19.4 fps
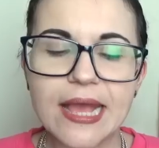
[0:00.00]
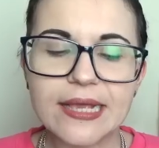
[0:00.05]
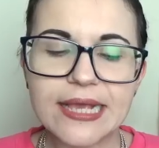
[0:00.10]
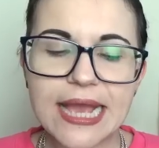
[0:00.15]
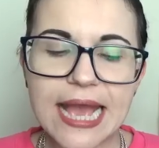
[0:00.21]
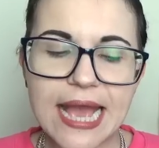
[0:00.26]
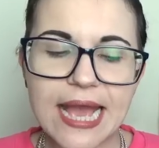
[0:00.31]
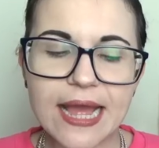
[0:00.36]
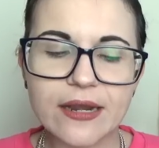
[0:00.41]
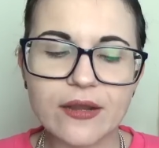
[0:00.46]

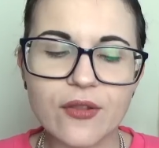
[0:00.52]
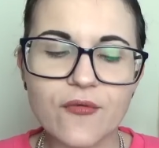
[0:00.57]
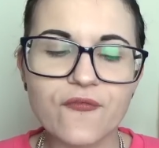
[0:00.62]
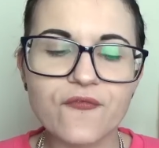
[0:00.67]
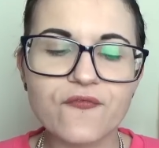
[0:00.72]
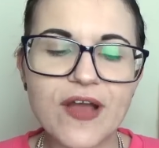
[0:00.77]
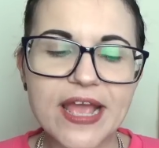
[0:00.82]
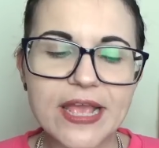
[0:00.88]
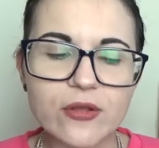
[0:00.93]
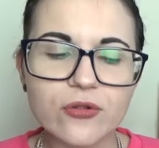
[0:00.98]
can
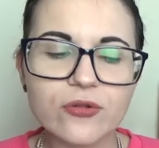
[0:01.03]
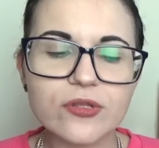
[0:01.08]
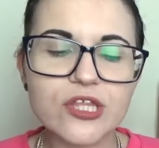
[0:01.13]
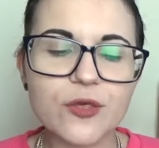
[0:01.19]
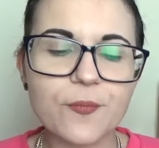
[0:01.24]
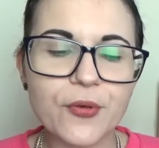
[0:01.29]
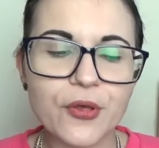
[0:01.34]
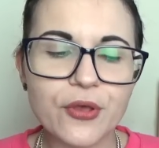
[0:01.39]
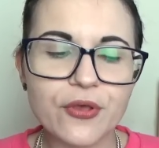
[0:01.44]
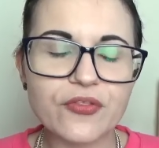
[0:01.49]
fail
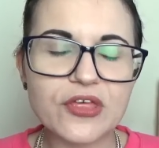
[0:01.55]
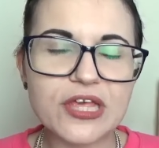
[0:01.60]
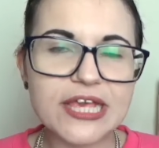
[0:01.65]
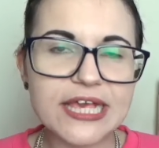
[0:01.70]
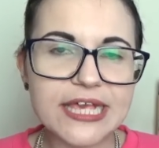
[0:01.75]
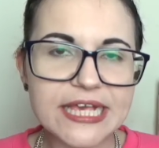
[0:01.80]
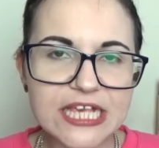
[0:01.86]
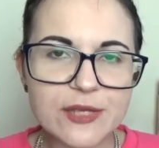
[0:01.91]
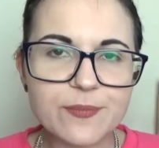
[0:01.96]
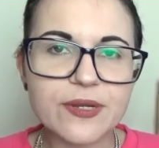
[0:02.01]
to put the
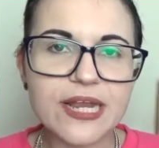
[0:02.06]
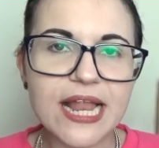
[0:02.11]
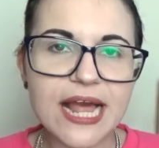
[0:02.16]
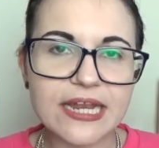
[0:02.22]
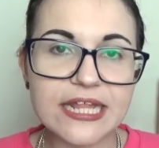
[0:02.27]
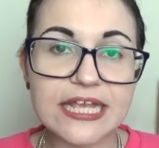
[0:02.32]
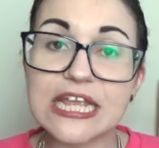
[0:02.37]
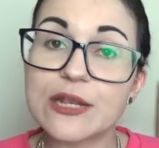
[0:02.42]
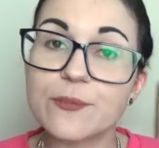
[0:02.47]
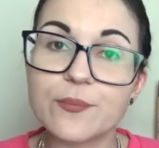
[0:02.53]
key
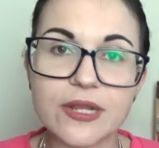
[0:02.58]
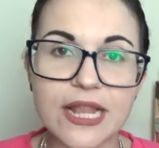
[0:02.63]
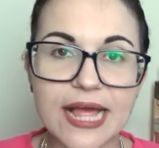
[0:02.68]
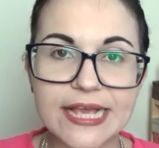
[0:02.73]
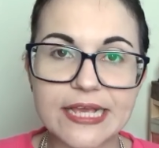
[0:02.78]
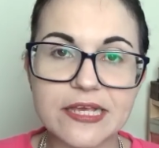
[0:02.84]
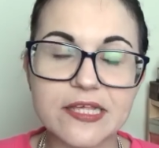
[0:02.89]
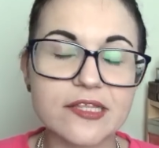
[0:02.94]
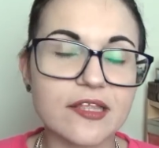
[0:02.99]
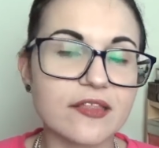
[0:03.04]
planning in
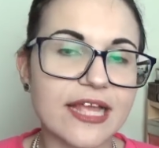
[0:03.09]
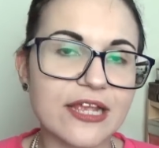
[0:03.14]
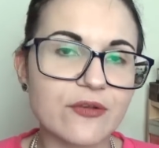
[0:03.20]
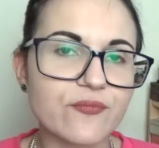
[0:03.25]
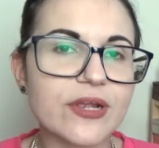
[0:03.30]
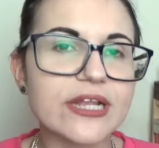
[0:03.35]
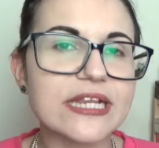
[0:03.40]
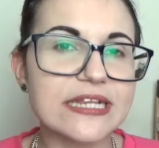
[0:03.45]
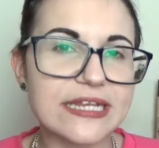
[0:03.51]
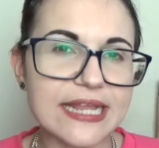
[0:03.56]
place that they
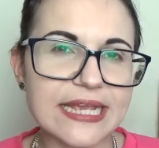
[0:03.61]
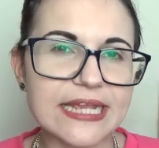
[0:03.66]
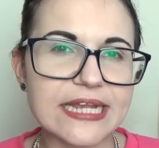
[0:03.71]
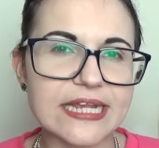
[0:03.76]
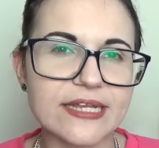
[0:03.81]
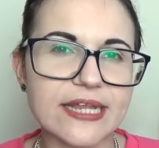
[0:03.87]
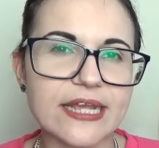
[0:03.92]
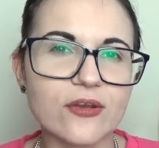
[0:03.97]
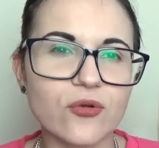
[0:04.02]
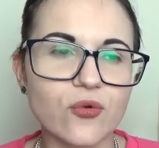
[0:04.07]
really
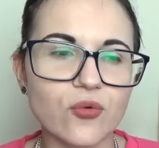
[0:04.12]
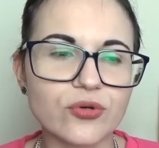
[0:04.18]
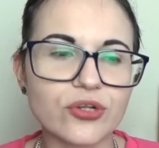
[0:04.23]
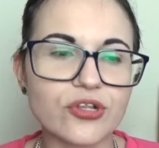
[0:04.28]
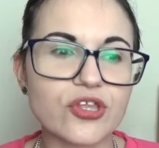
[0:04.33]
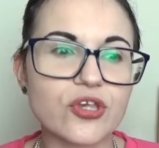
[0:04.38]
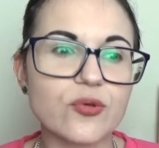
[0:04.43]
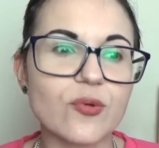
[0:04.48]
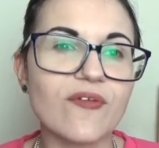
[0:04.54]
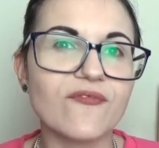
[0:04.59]
need in order
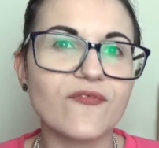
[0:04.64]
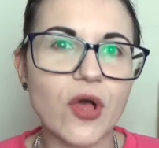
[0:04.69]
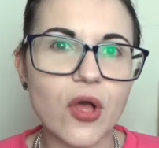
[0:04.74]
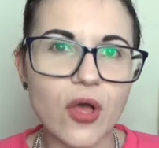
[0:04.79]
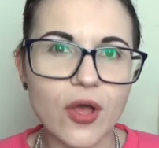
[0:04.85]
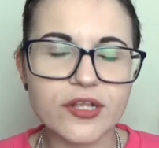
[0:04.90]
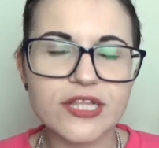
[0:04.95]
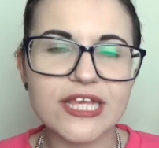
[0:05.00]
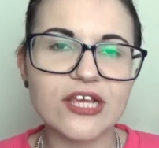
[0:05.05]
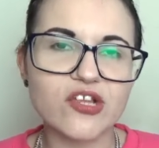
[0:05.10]
to
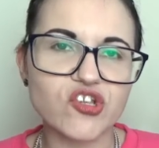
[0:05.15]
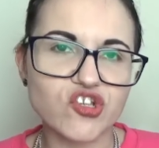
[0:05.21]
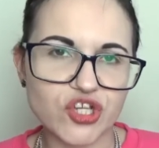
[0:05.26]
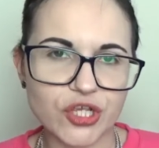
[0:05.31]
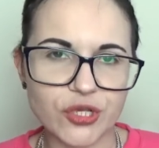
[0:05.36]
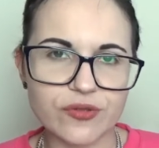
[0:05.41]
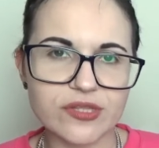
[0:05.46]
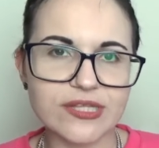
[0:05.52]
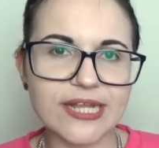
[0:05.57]
avert issues